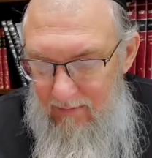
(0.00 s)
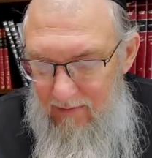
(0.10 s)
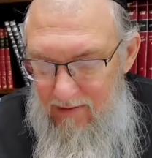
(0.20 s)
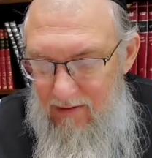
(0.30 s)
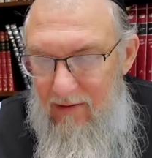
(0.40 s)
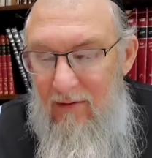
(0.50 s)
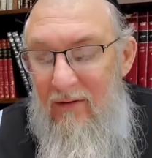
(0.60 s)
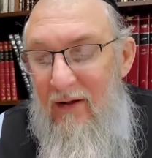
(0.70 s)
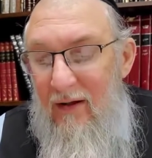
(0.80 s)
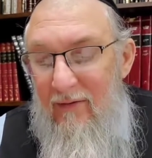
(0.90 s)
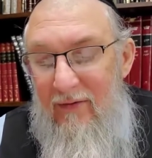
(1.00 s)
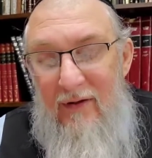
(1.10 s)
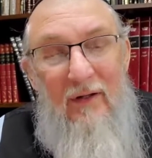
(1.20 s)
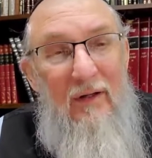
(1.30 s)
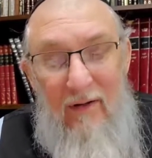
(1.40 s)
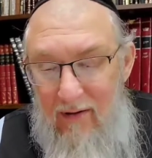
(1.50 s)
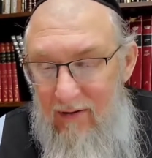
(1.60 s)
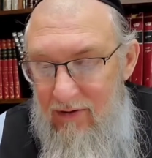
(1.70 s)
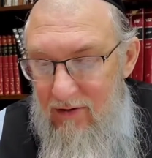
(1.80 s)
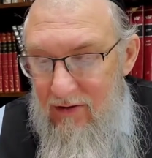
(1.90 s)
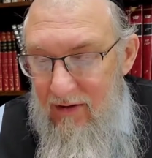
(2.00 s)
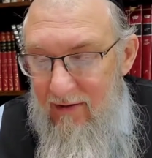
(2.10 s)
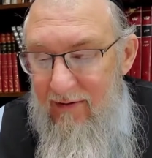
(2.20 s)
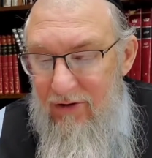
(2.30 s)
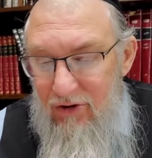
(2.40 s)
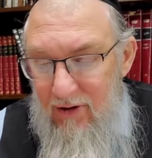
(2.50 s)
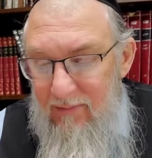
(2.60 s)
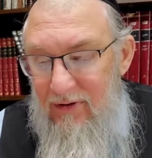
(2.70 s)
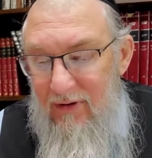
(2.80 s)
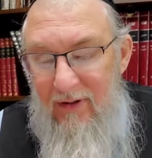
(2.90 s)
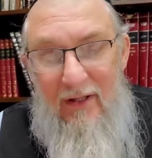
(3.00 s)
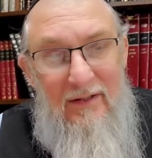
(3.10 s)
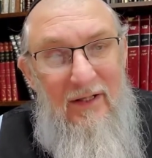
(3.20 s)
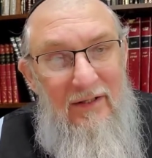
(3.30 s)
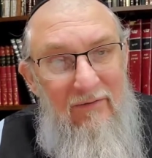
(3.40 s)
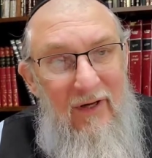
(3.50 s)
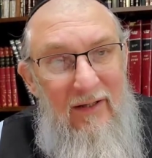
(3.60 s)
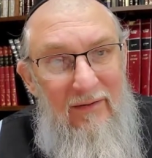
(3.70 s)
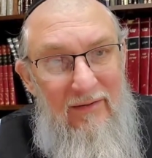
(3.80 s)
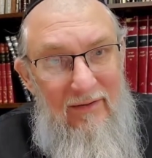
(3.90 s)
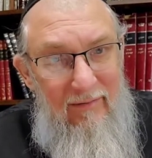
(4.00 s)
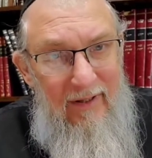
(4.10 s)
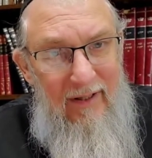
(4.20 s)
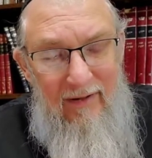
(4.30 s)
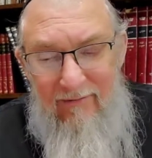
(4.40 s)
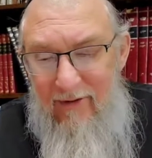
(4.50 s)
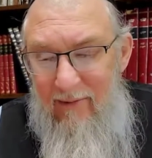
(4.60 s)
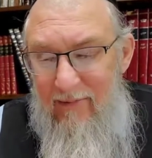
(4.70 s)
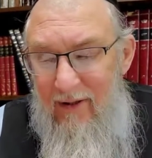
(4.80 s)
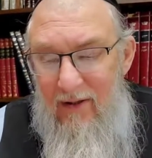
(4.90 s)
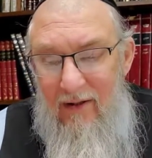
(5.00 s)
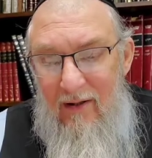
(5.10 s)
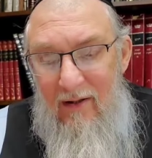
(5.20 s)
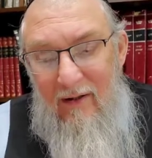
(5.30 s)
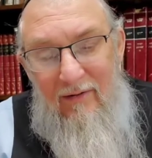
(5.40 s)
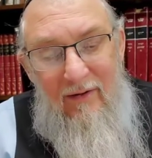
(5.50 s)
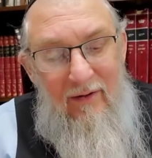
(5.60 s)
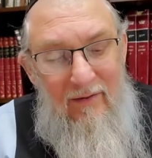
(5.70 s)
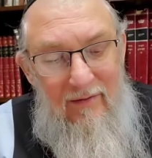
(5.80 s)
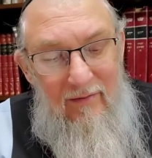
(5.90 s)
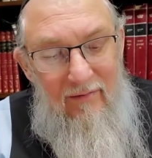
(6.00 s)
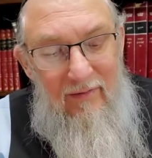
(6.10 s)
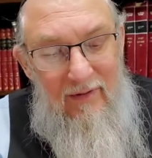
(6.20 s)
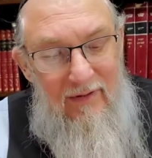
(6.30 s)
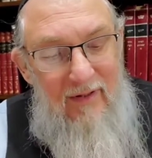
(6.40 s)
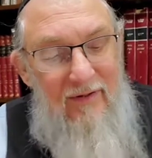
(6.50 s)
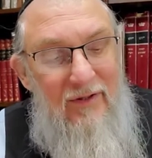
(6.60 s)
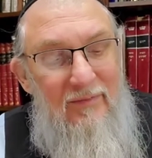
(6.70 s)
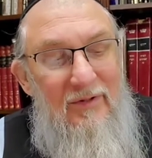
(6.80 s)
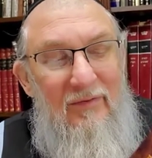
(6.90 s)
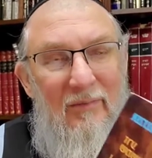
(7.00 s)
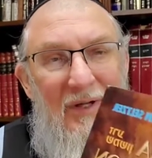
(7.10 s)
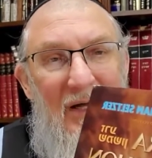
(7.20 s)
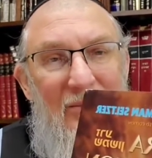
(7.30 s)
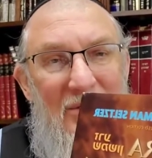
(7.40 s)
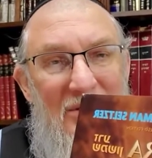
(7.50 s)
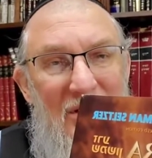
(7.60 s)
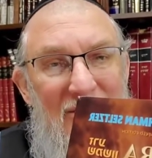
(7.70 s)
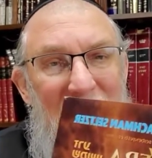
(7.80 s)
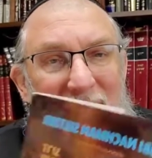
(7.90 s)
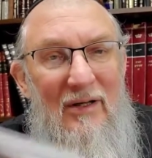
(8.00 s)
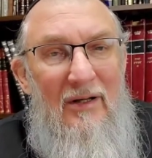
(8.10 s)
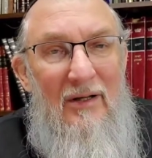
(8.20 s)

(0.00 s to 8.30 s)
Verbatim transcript: the segula of the Zera Shimshon is as follows. Reading it from the Zera Shimshon from Nachman Seltzer.